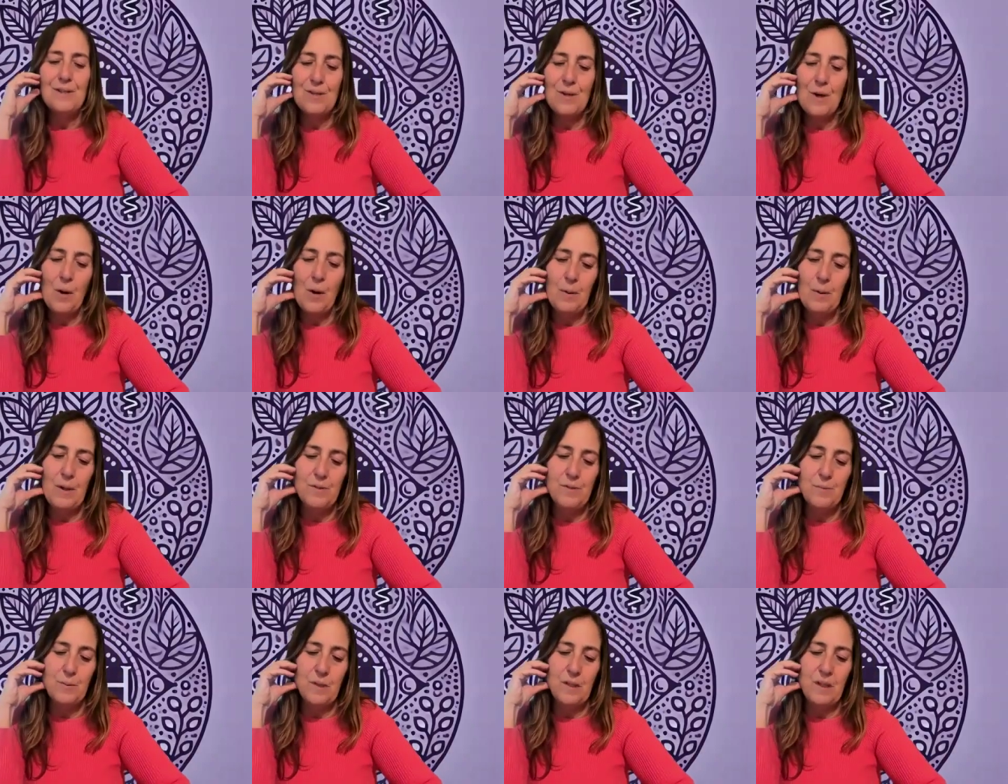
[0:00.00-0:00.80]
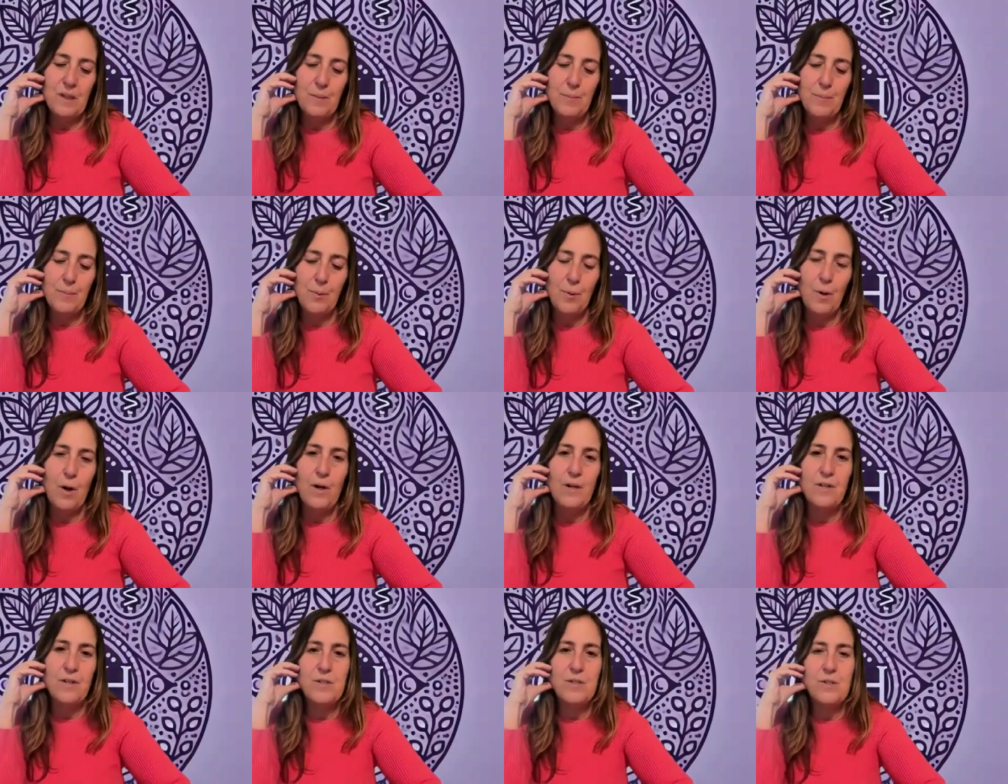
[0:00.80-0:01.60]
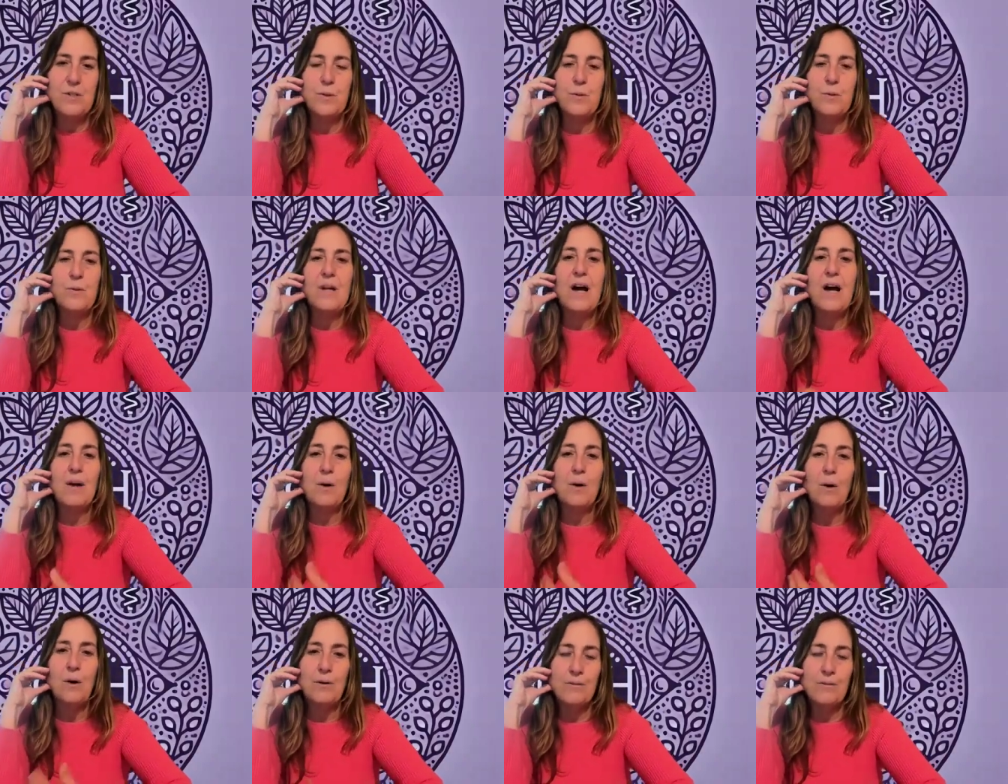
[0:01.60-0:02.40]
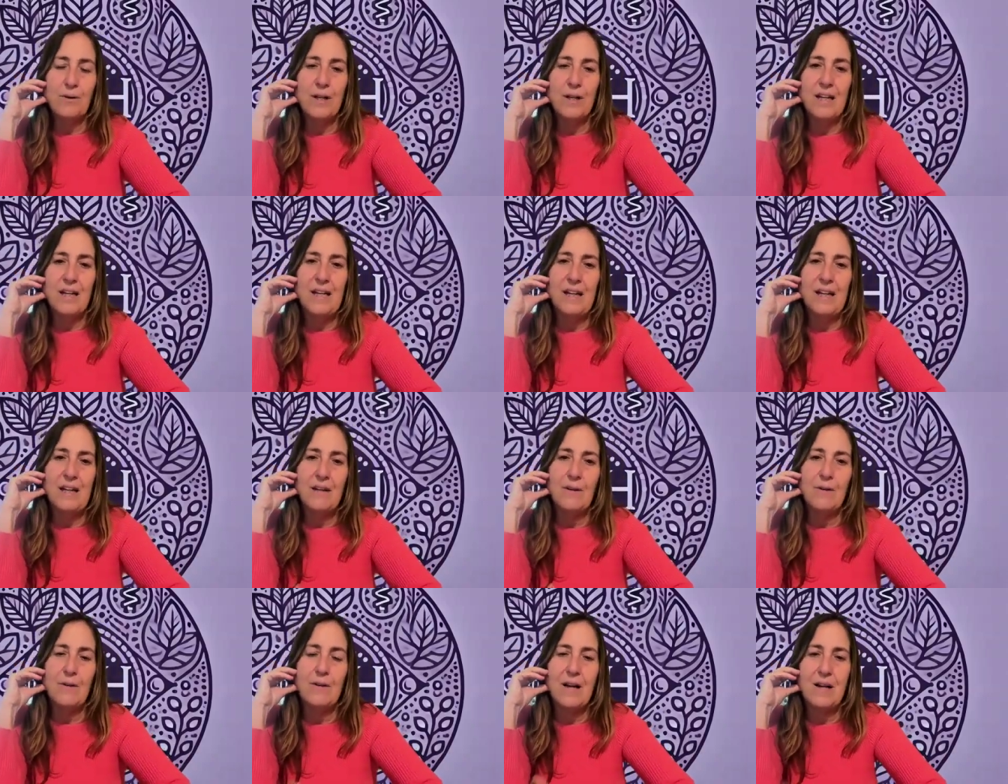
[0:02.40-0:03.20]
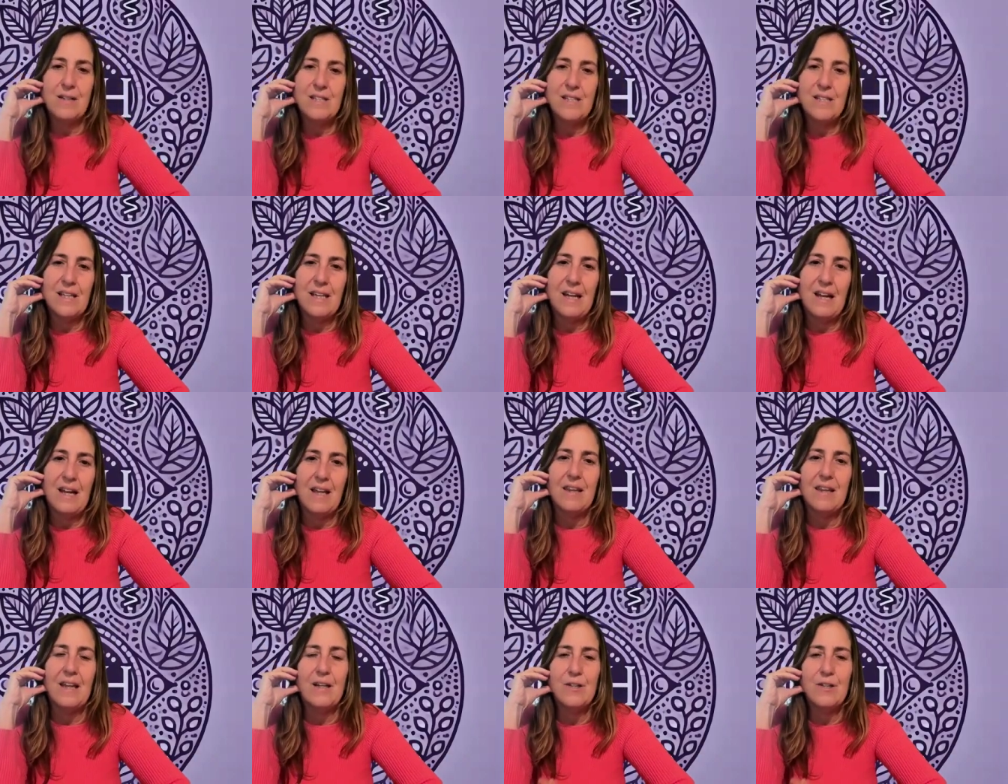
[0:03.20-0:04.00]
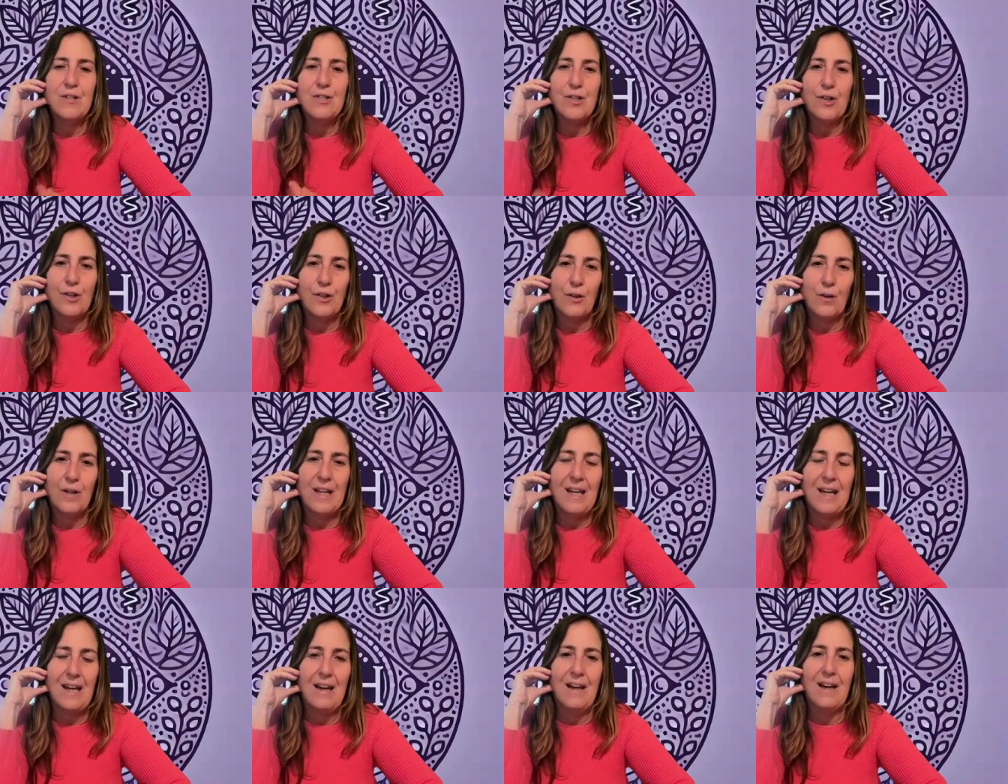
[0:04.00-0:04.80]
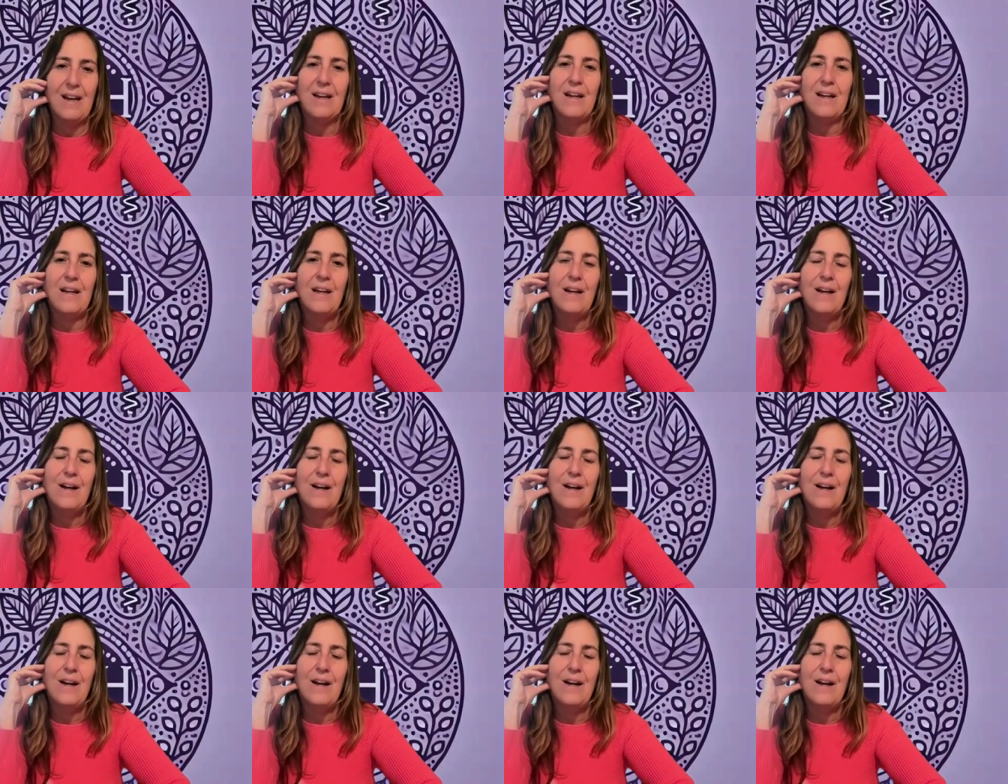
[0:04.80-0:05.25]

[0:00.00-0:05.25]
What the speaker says: So it's really important to not overeat or not to get on like a sugar kick